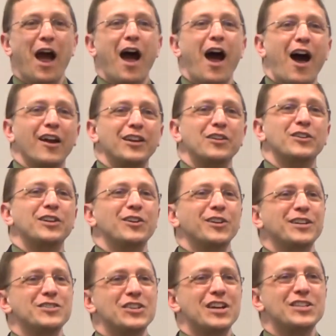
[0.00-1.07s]
How do you cure
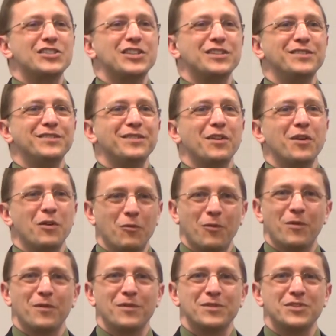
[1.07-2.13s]
congestion?
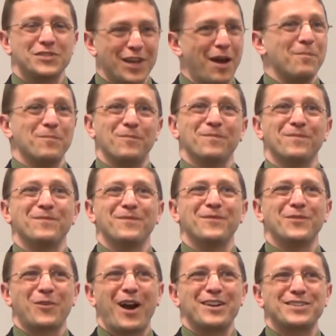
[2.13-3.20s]
Stop
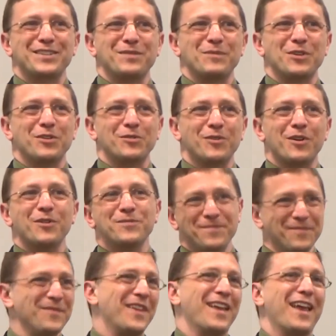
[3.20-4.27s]
crashing in the middle of the road.
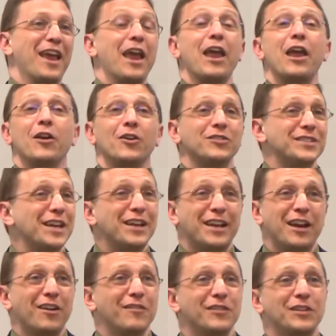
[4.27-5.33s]
It'll take
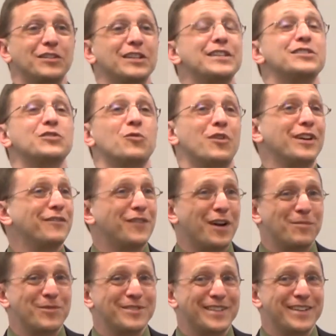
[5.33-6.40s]
care of at least
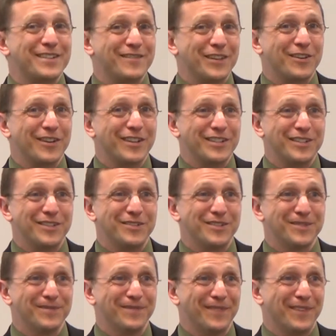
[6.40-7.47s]
25% of your
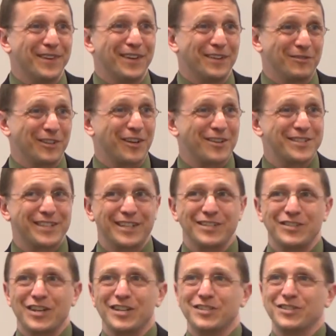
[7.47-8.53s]
issues in regards to
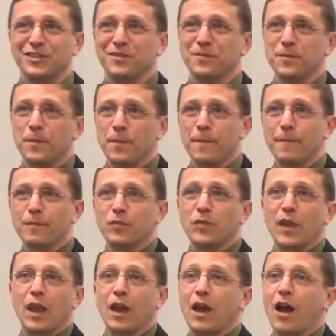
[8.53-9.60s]
congestion.
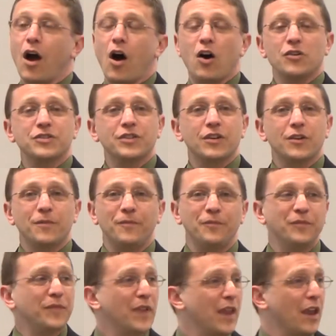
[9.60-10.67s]
Also,
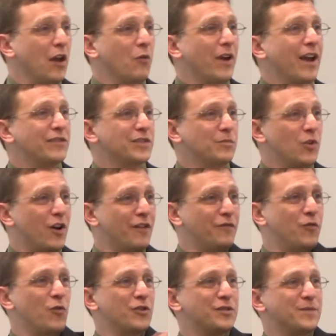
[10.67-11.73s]
and we have some law
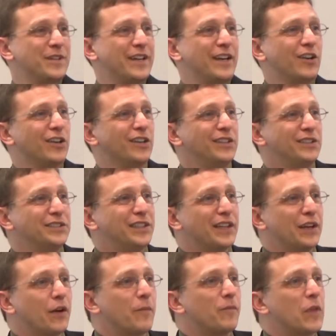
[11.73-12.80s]
enforcement here,
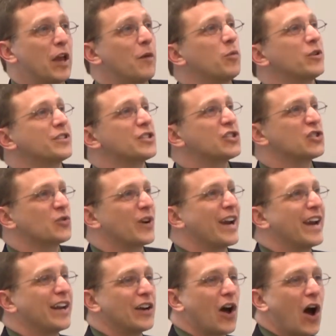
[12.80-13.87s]
it puts a
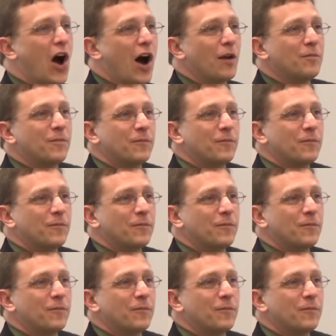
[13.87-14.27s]
strain on